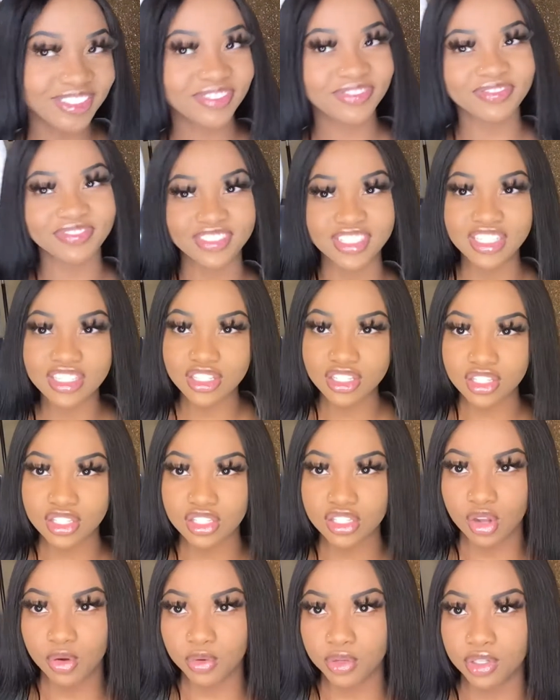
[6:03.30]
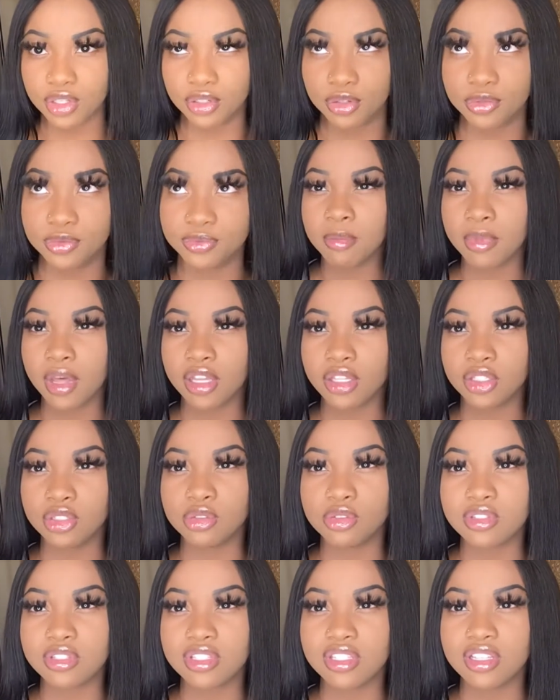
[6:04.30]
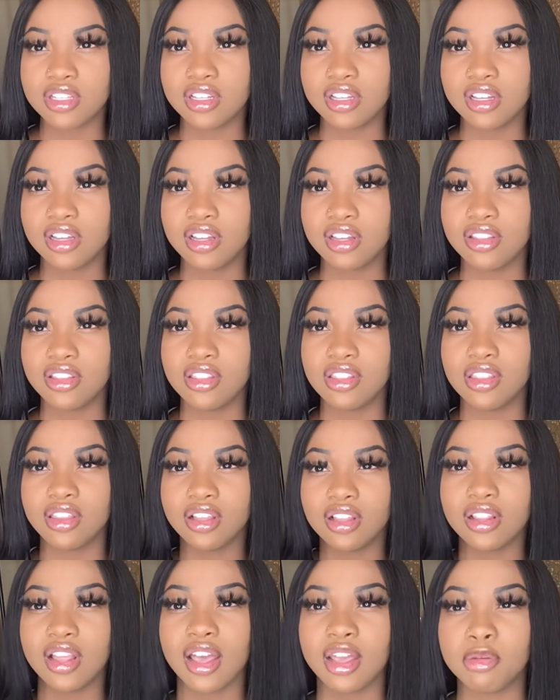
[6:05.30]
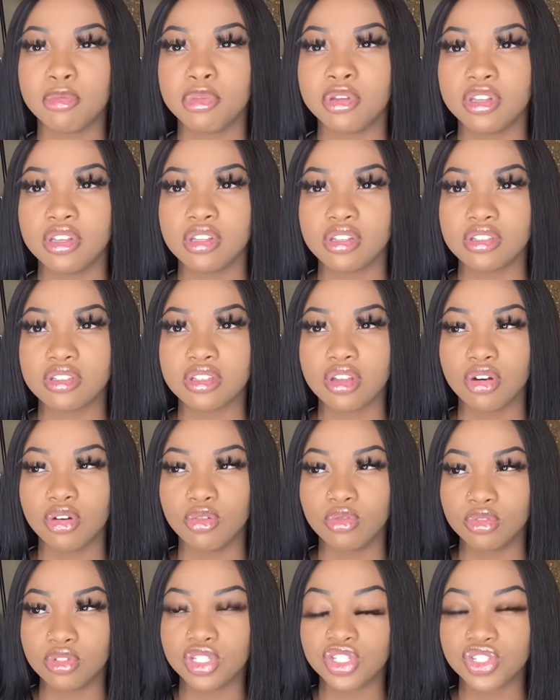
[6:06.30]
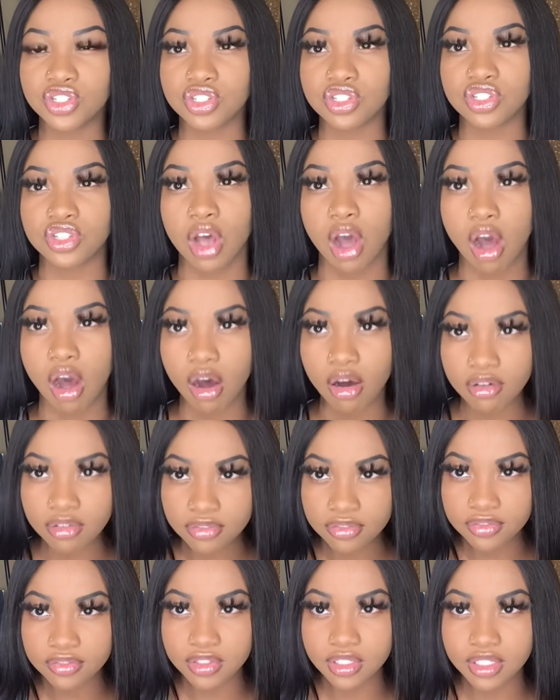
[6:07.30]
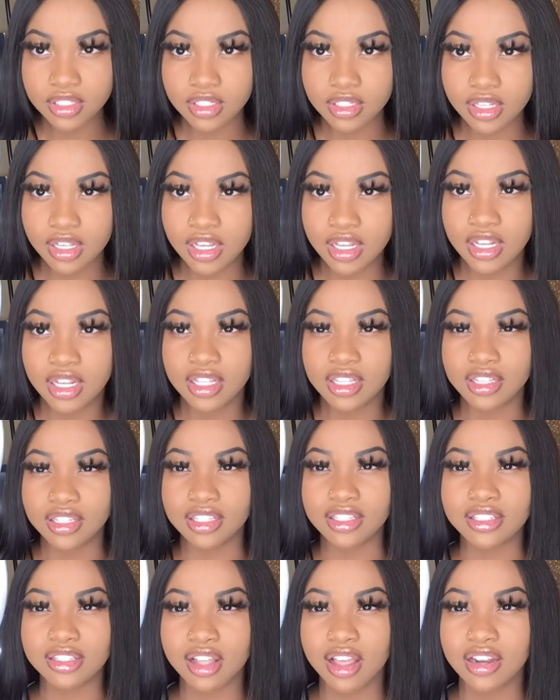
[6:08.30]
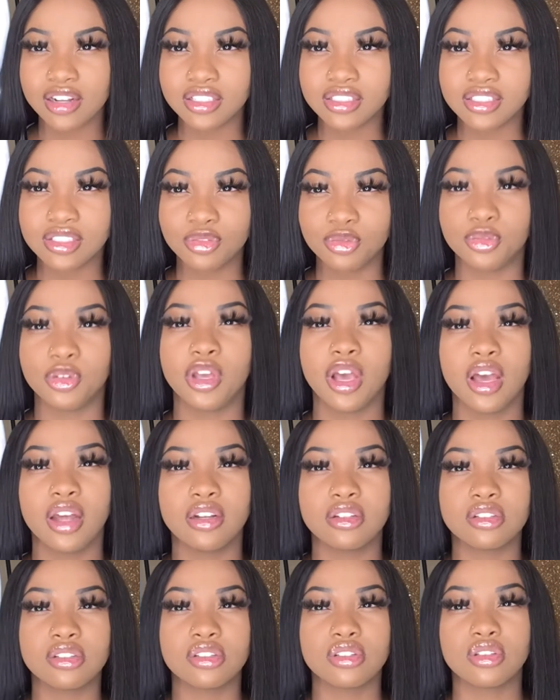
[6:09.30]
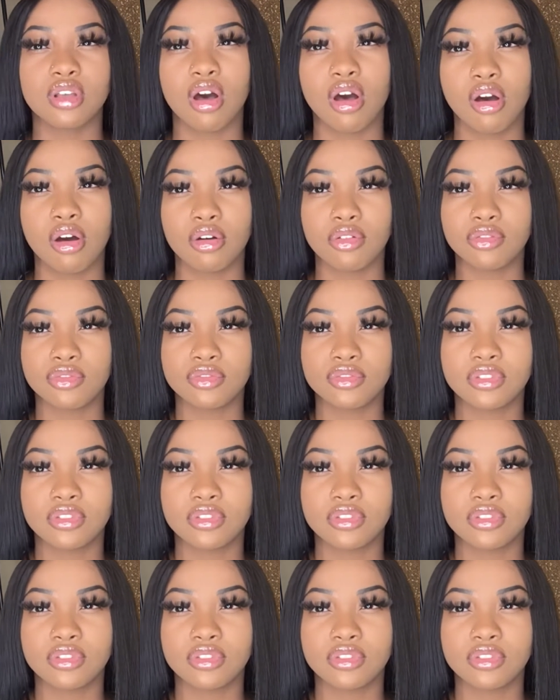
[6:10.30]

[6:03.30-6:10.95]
This is so cute. I'm not used to the light being so soft. This light is kind of soft.